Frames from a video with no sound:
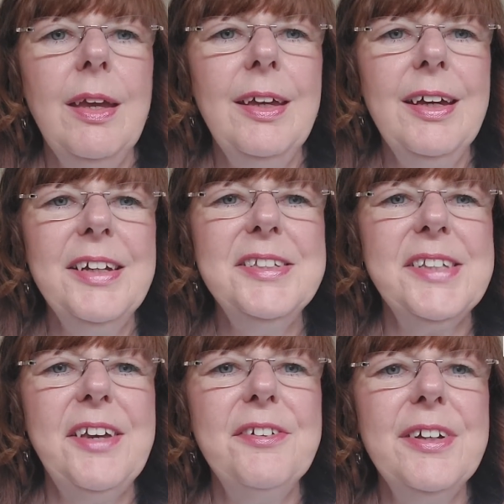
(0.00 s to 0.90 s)
Hi
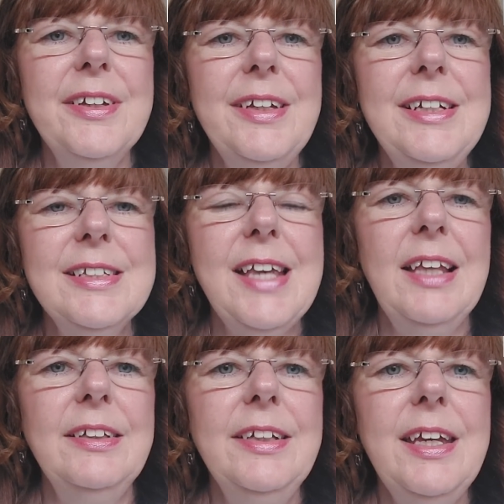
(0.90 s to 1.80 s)
Sarah, it's
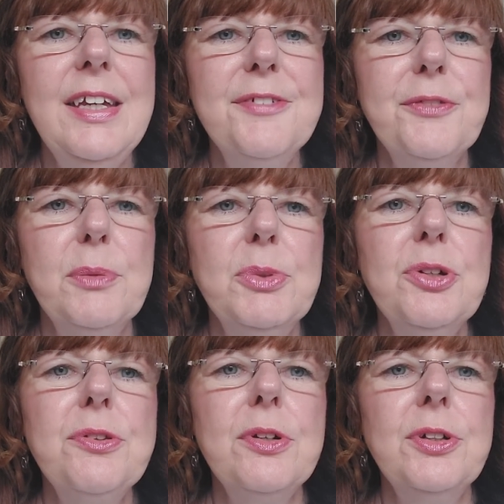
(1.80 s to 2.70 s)
Helen here from North
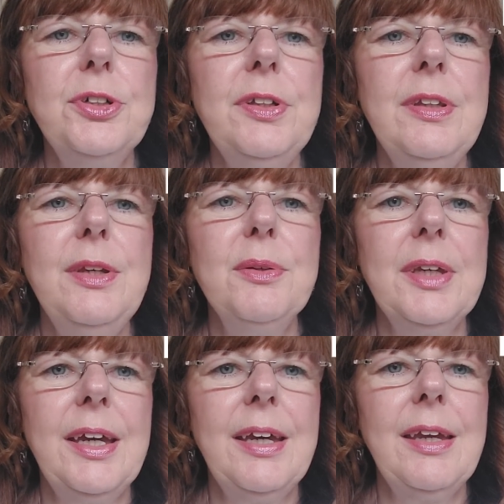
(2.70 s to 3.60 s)
Yorkshire in the
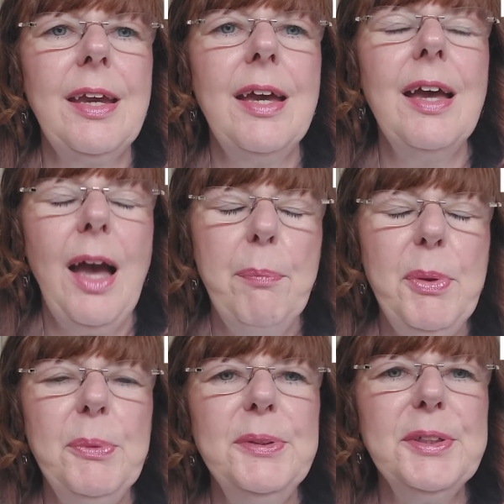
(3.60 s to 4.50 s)
UK. Happy
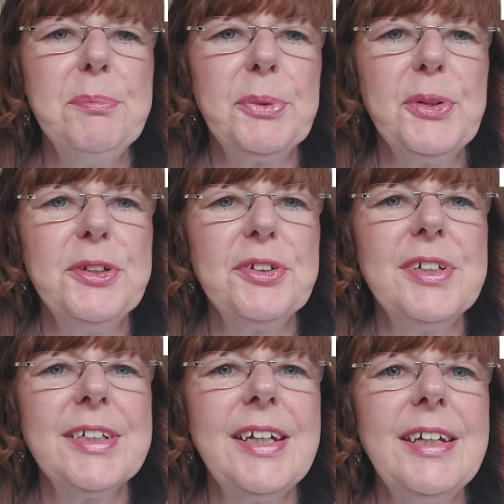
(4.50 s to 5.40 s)
World Embroidery
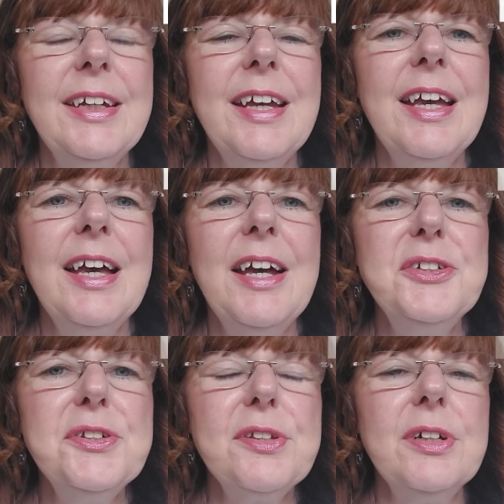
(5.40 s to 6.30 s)
Day. I
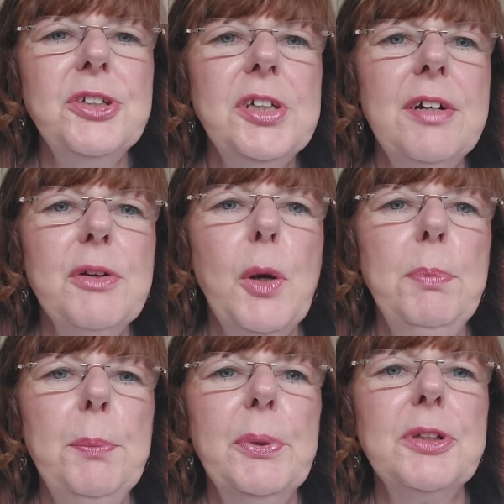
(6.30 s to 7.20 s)
just thought I'd share a couple of
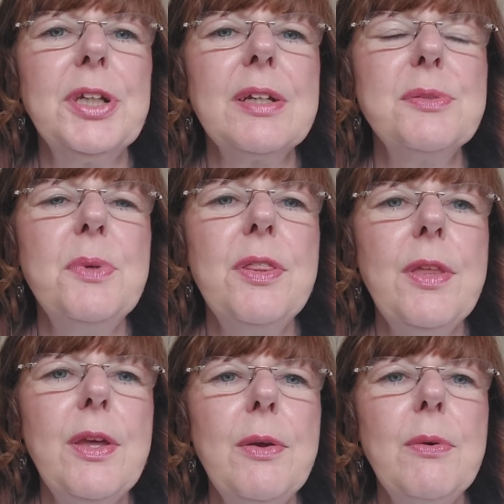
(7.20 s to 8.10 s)
projects with
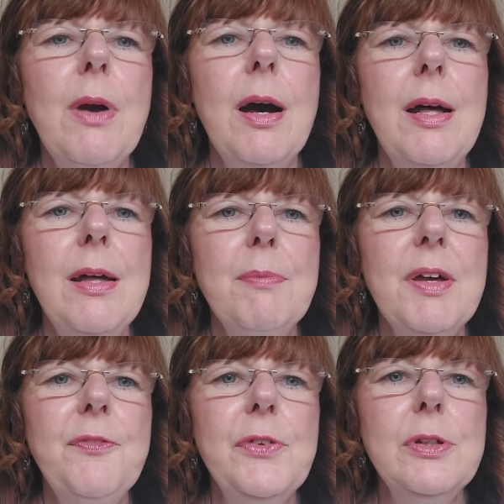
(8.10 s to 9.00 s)
you. My
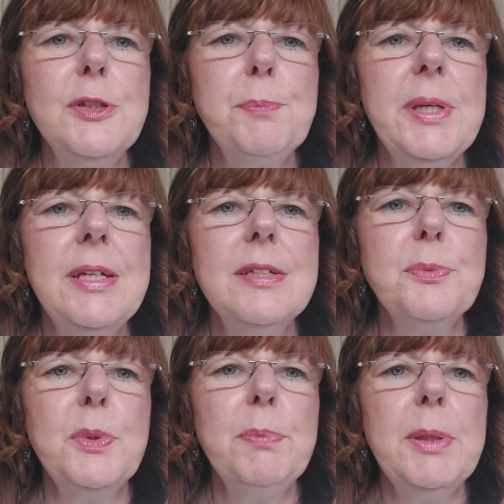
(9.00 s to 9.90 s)
first piece will
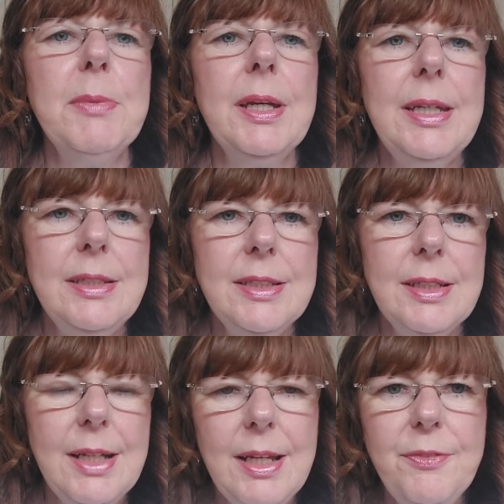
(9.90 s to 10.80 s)
be my Indian
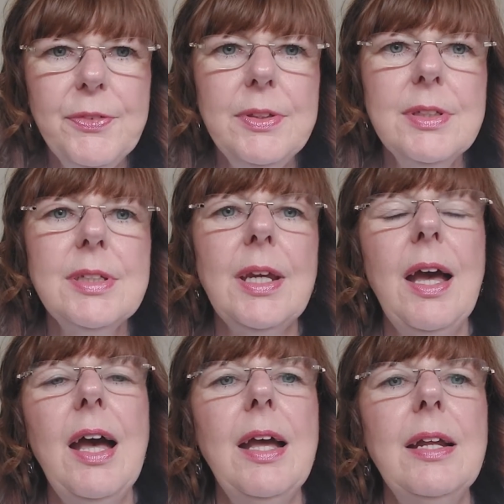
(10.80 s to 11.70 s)
elephant
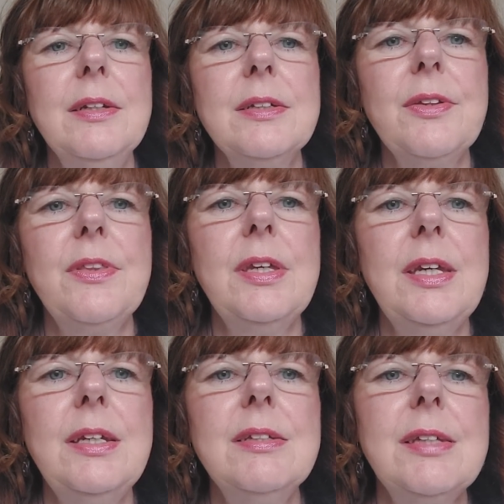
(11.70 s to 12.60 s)
and the
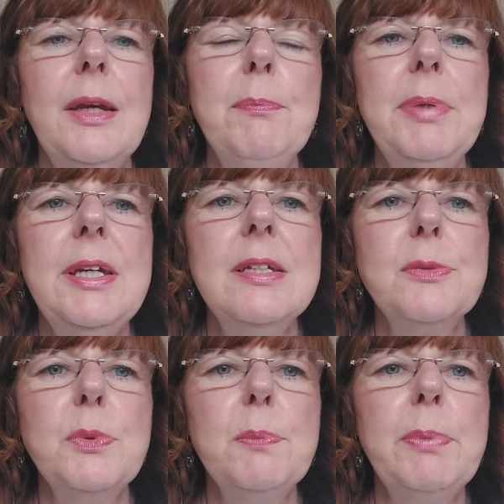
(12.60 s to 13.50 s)
second piece
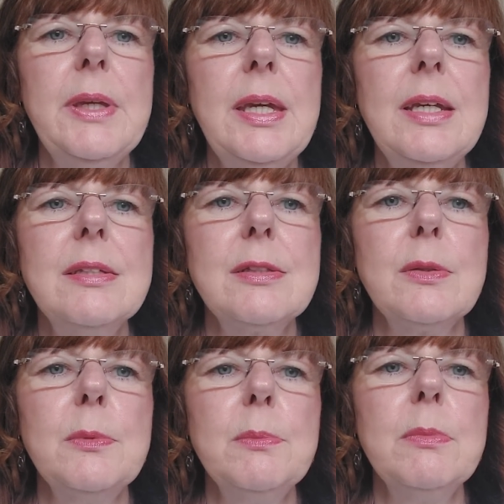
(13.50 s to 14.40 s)
will be
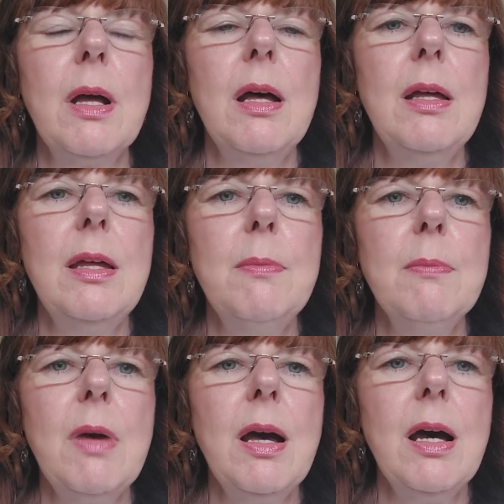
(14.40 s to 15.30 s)
some
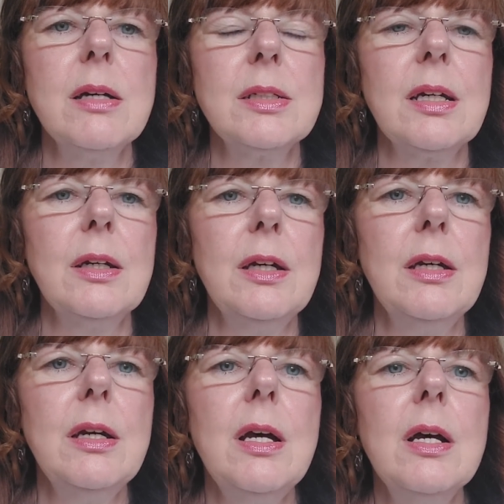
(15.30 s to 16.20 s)
hardanger
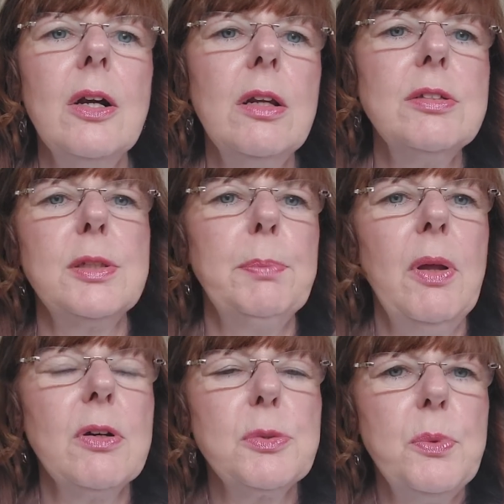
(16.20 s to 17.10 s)
cluster
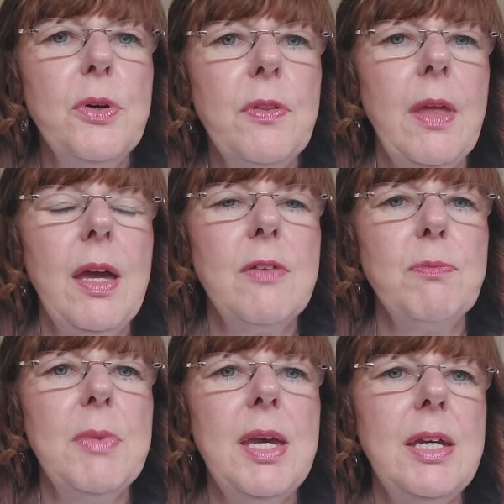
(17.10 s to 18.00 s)
blocks work that I've
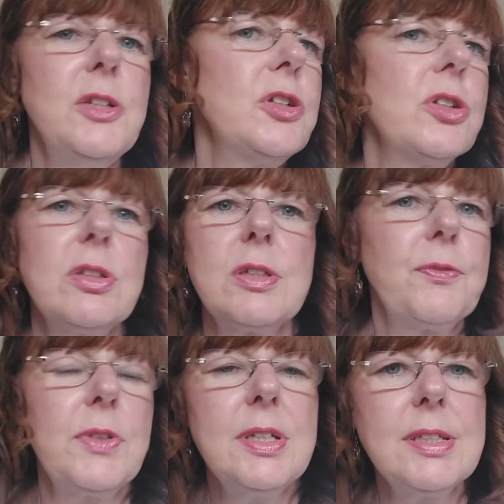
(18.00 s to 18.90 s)
made just
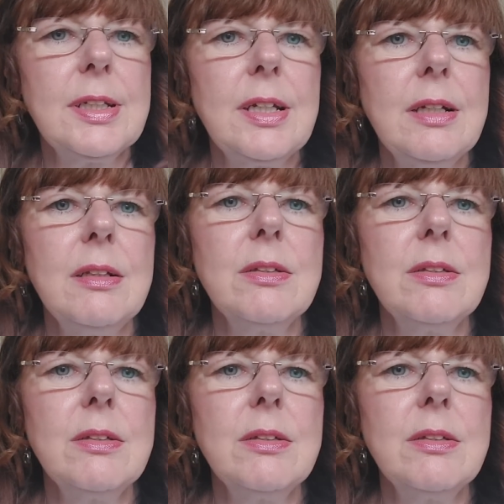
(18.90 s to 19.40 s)
freestyle.